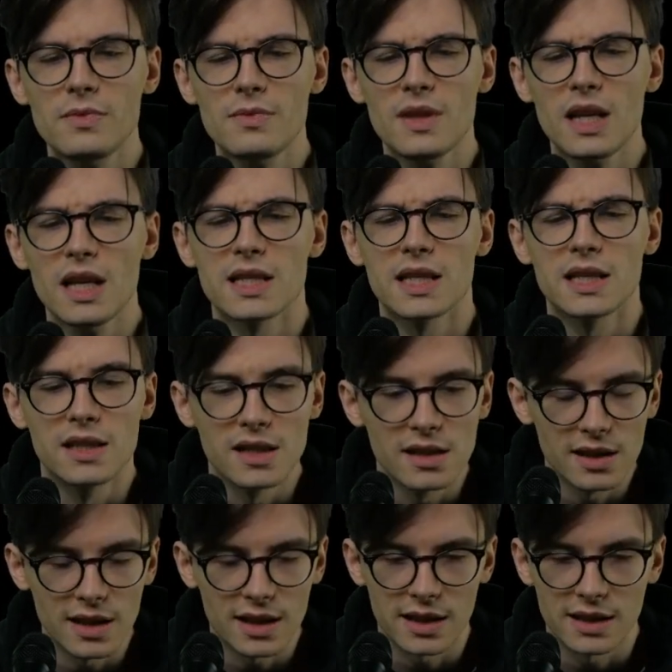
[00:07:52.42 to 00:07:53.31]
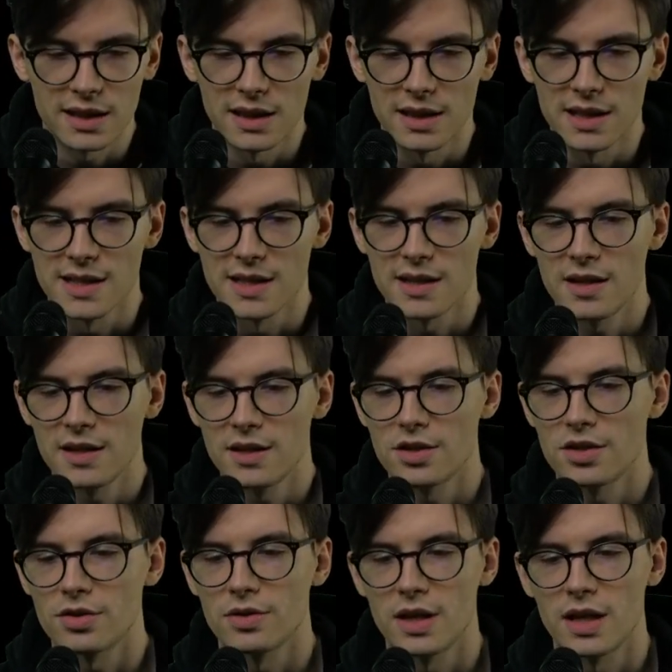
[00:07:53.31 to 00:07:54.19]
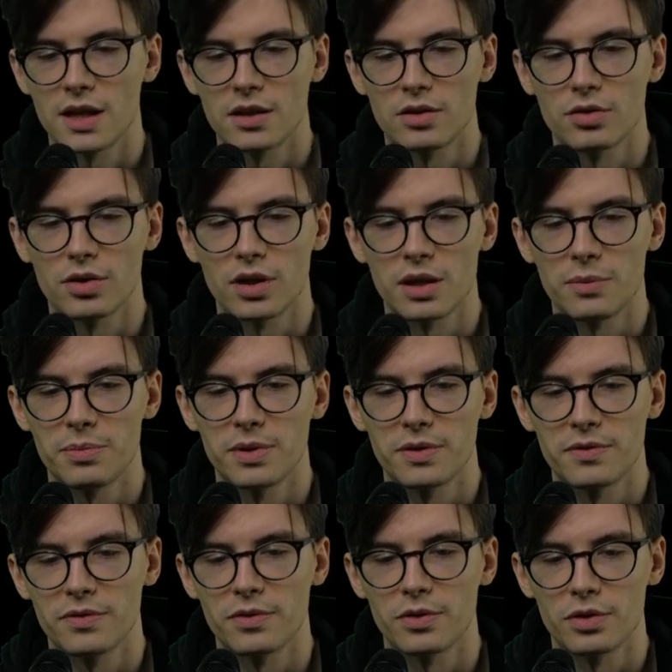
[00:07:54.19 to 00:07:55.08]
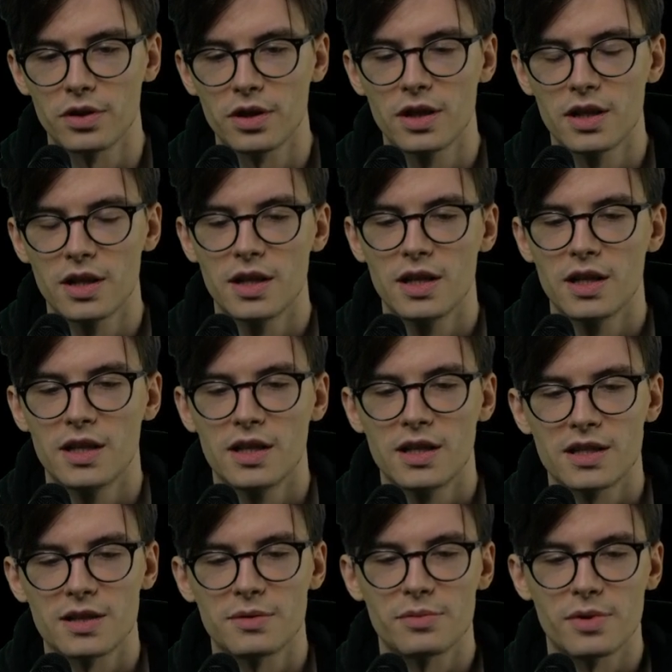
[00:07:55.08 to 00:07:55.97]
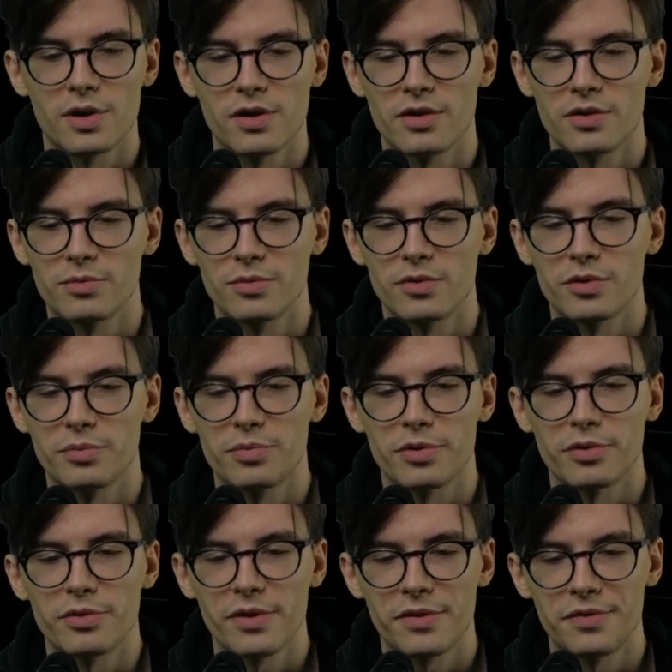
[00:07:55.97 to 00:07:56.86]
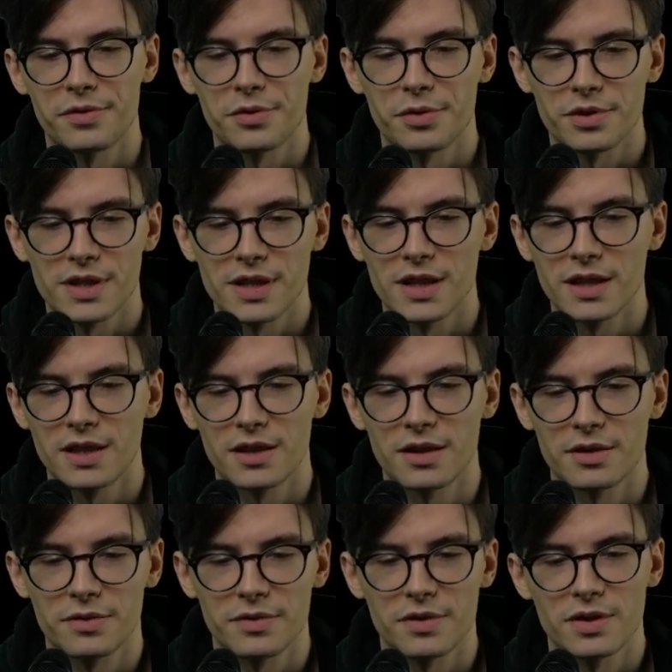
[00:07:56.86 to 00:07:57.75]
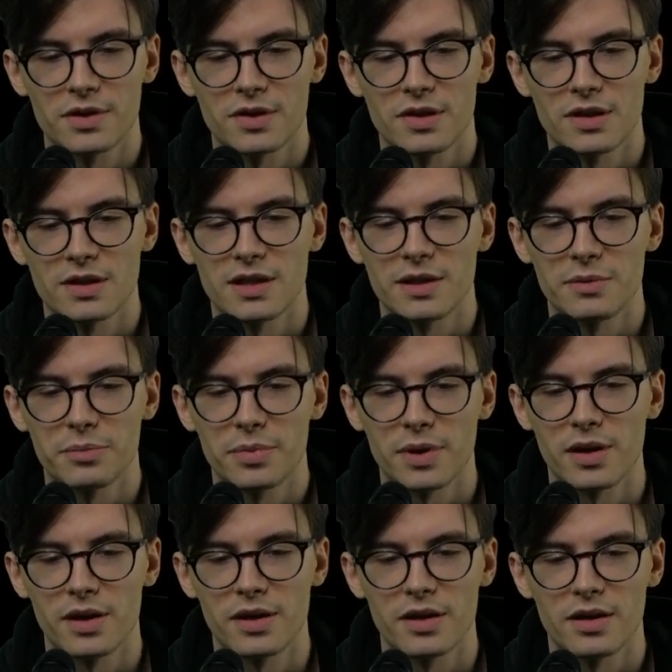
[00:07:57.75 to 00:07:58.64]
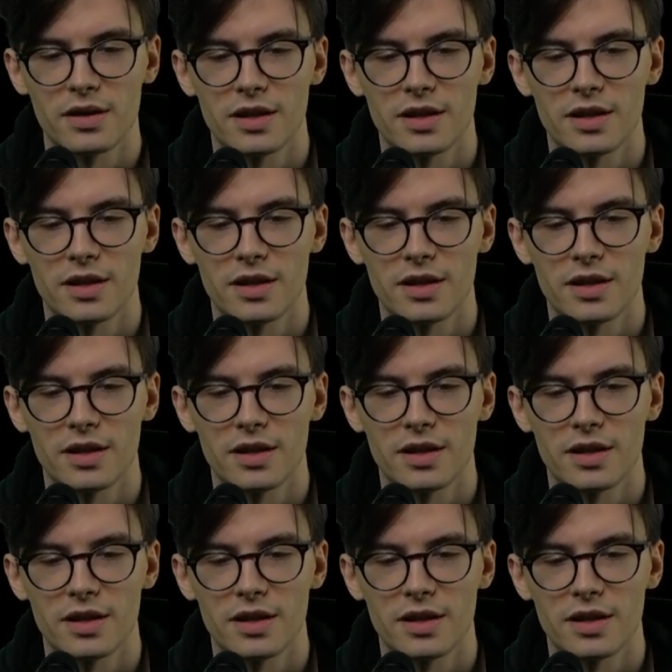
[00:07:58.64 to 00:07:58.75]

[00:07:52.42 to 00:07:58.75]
They didn't like the design, so they had to keep it for some other more peripheral city of the empire.